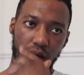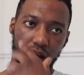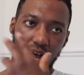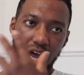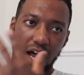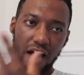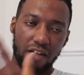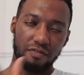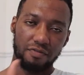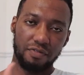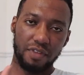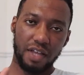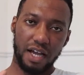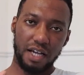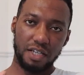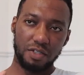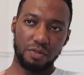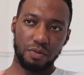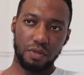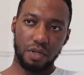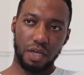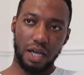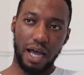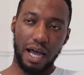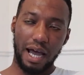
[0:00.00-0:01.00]
have nice,
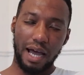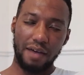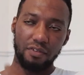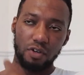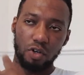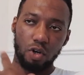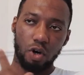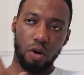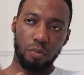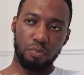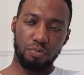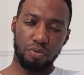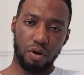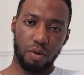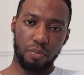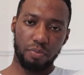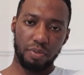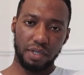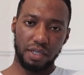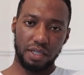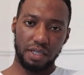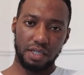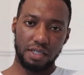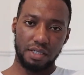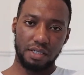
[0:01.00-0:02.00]
have a lot of
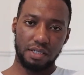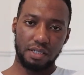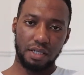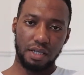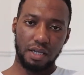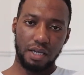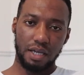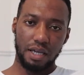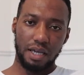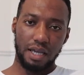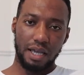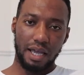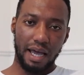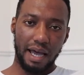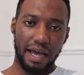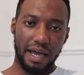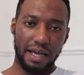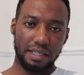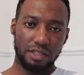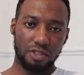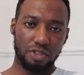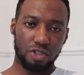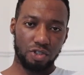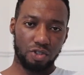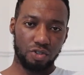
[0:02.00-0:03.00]
properties
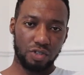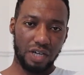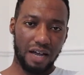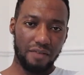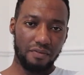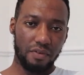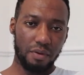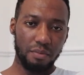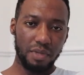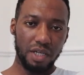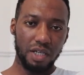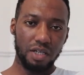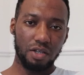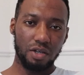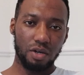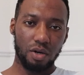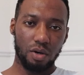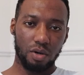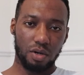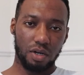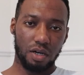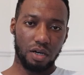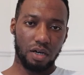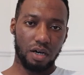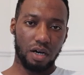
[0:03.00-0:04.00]
and just drive a
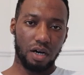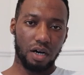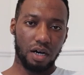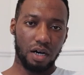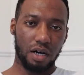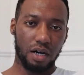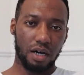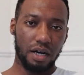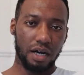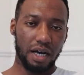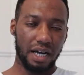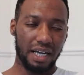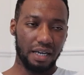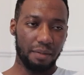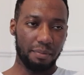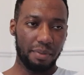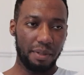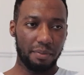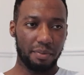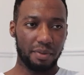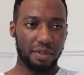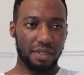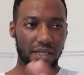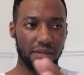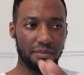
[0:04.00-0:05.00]
mediocre car, and the
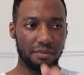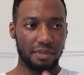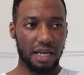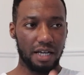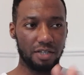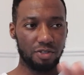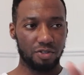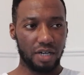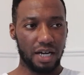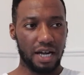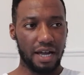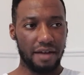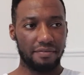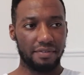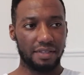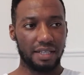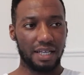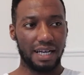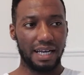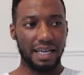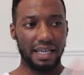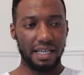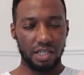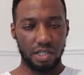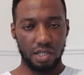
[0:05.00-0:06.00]
people them that drive the
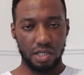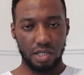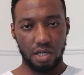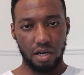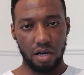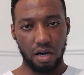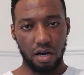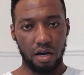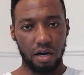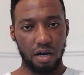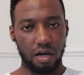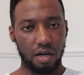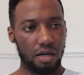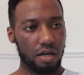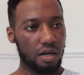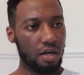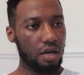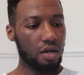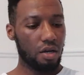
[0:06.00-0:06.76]
latest car,